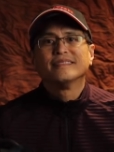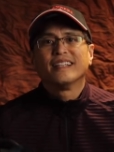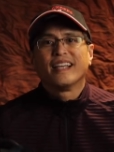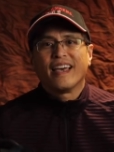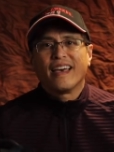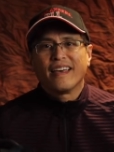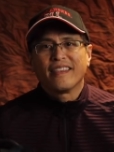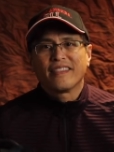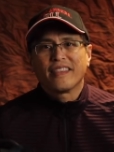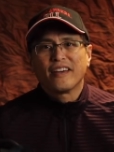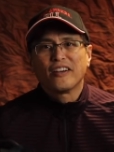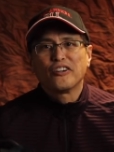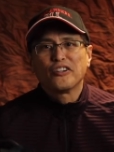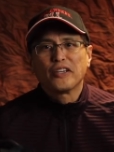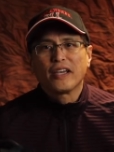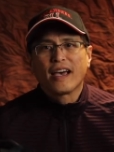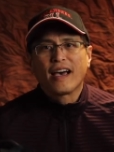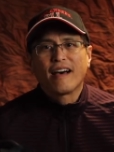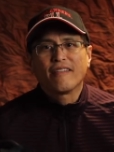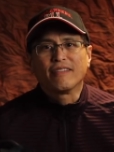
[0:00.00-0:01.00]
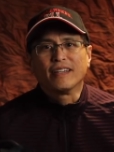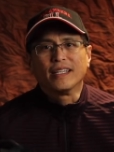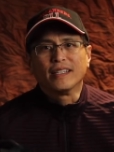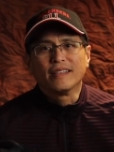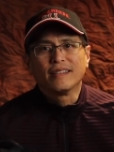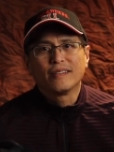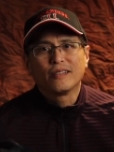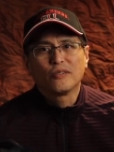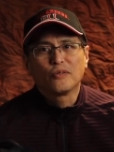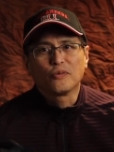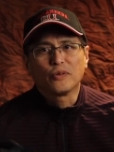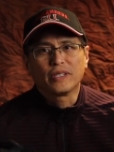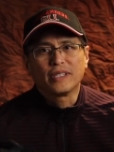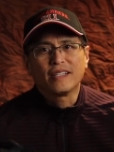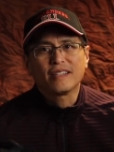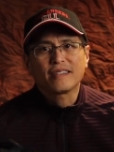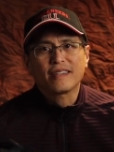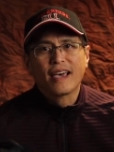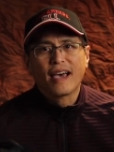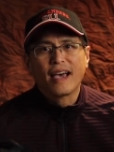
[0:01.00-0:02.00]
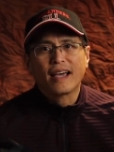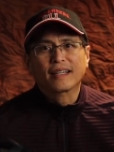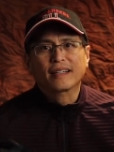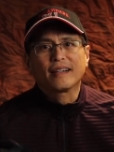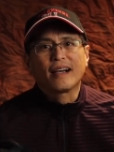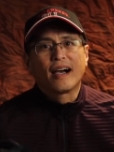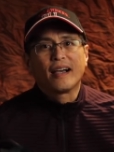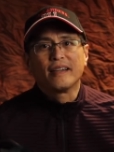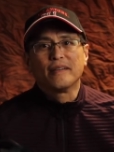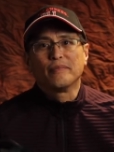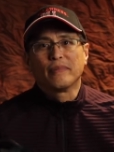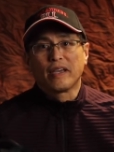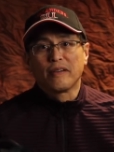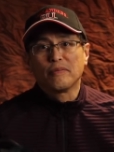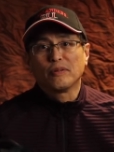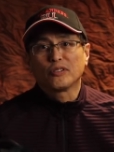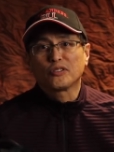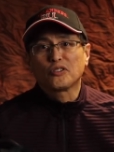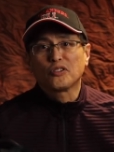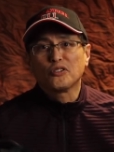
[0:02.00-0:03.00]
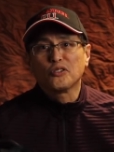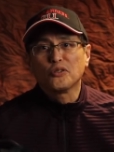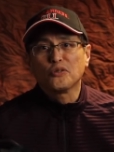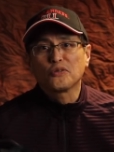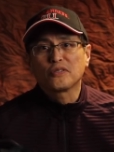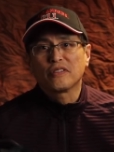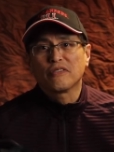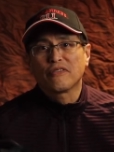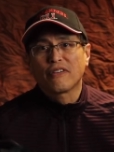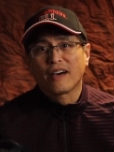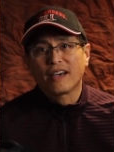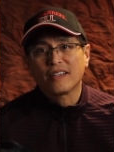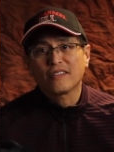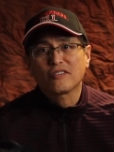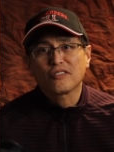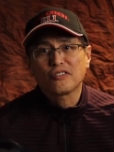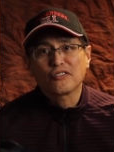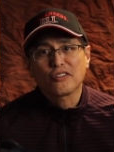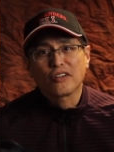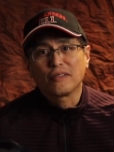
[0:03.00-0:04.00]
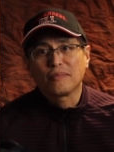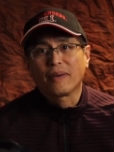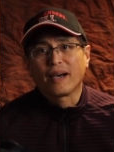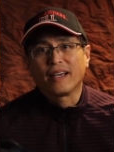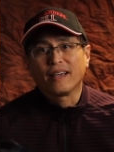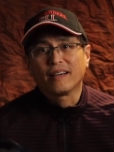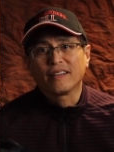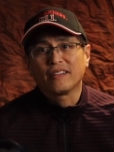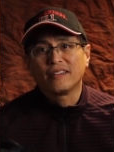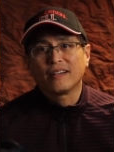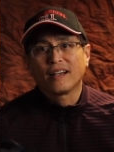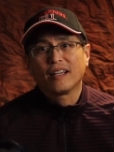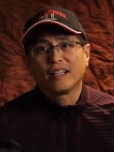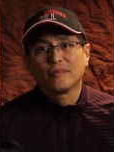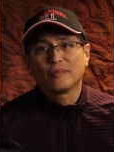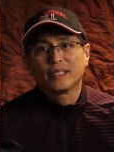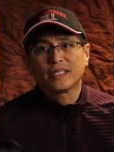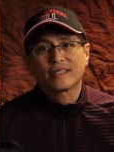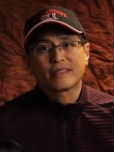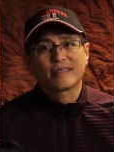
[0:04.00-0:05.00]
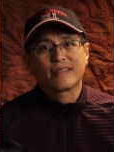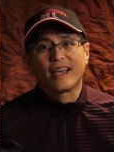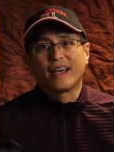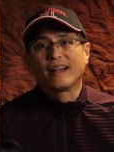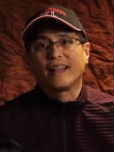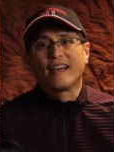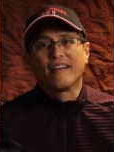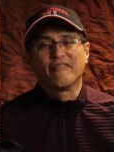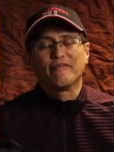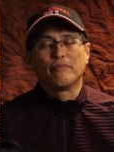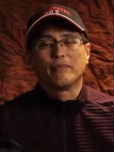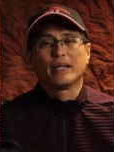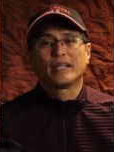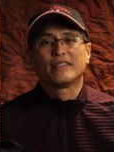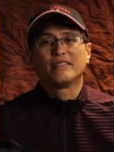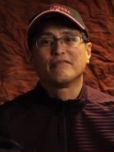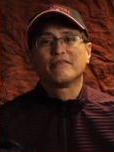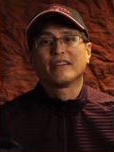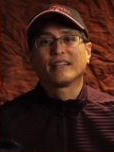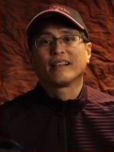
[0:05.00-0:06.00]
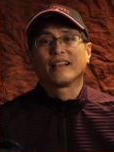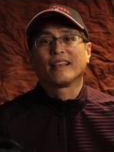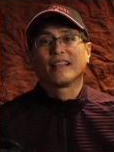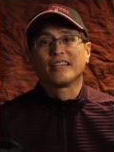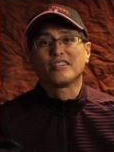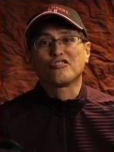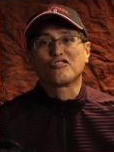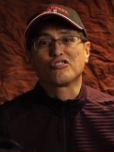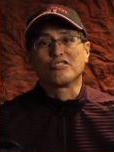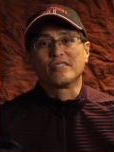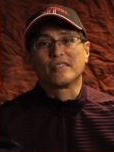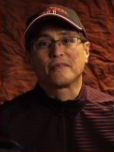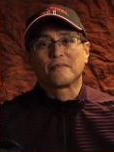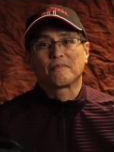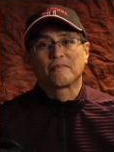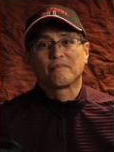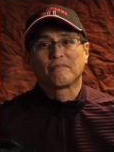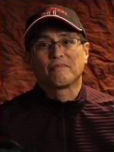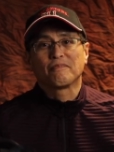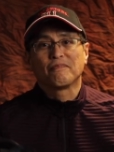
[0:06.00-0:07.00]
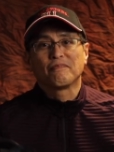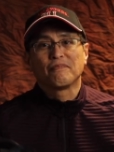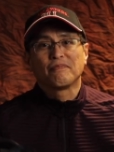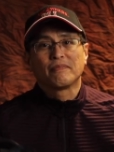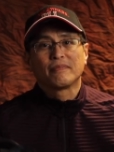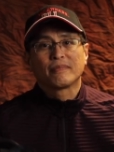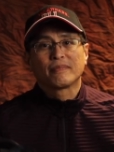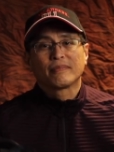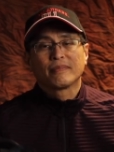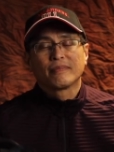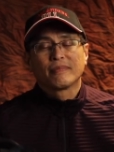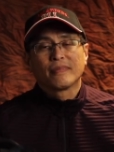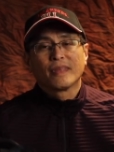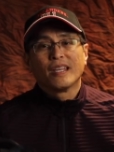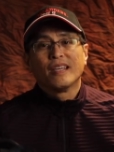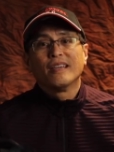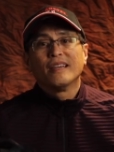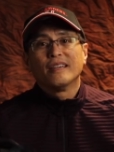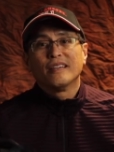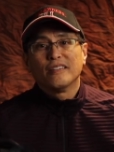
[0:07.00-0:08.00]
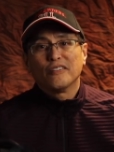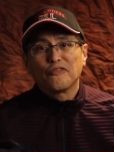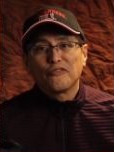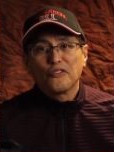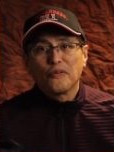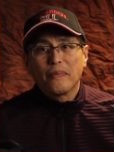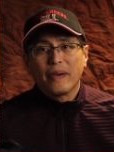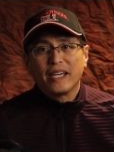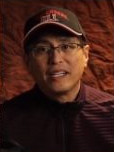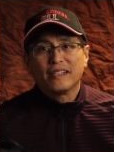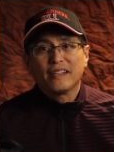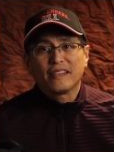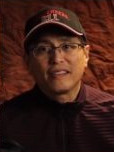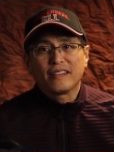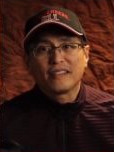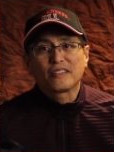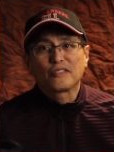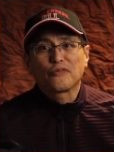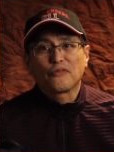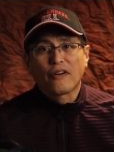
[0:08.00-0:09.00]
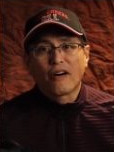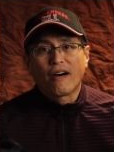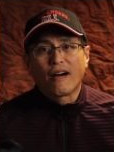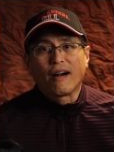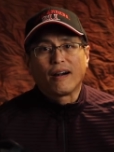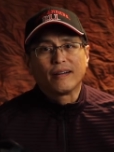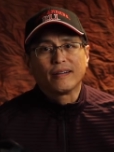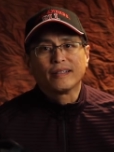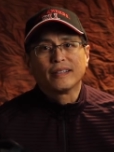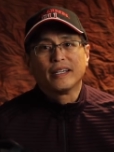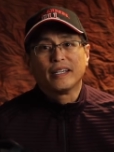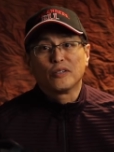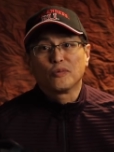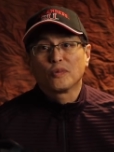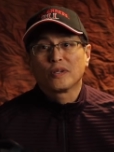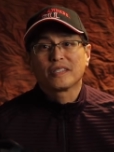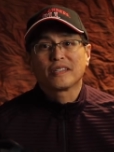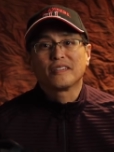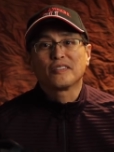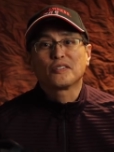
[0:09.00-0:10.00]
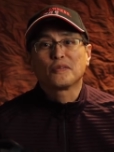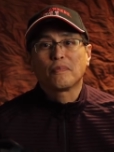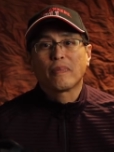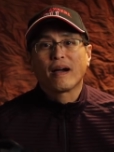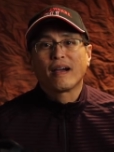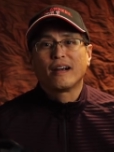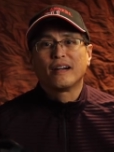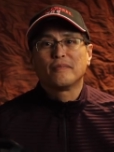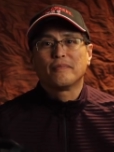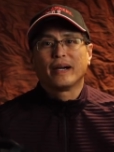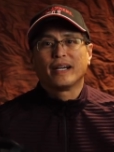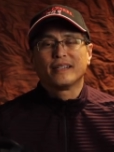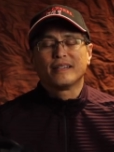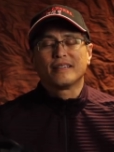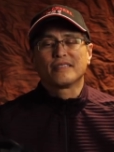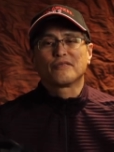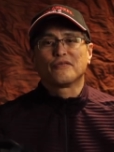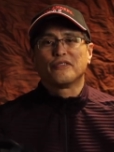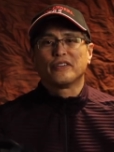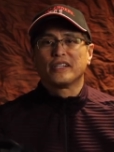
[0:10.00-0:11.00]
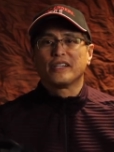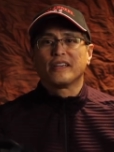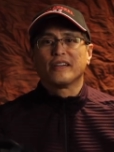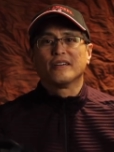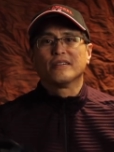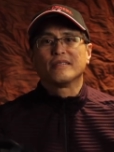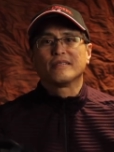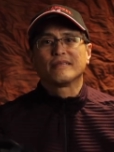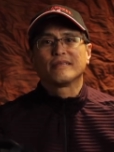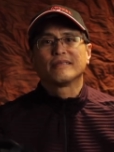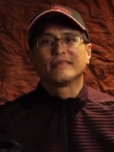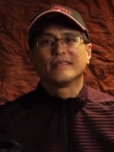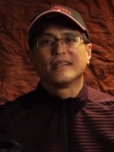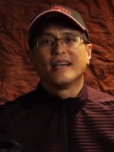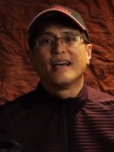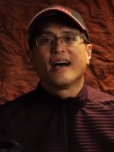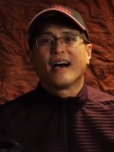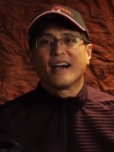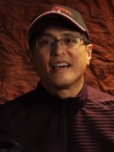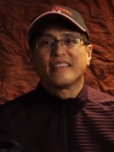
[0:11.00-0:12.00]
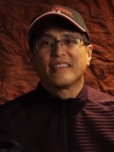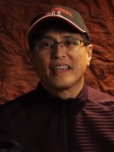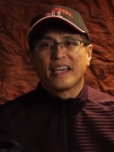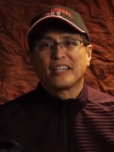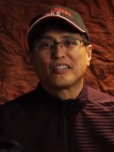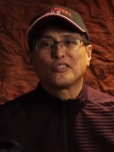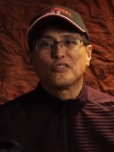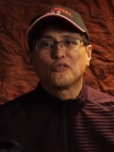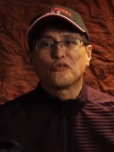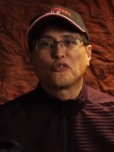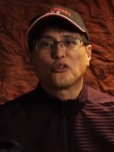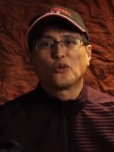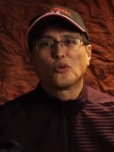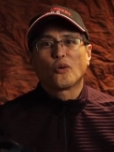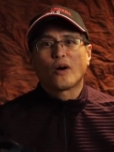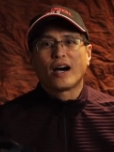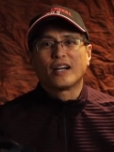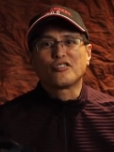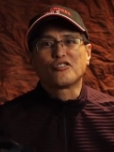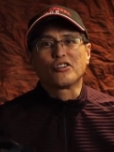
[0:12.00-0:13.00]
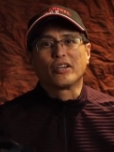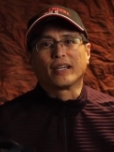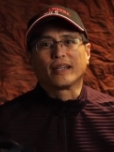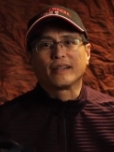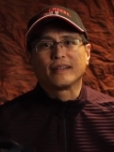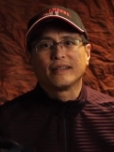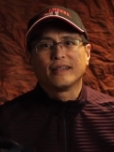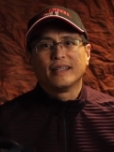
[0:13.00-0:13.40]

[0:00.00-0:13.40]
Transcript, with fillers: And there you have it. With this hack, I am able to use the visors on my other helmets that have better ventilation. If you made it this far and was inspired by this video, I thank you for watching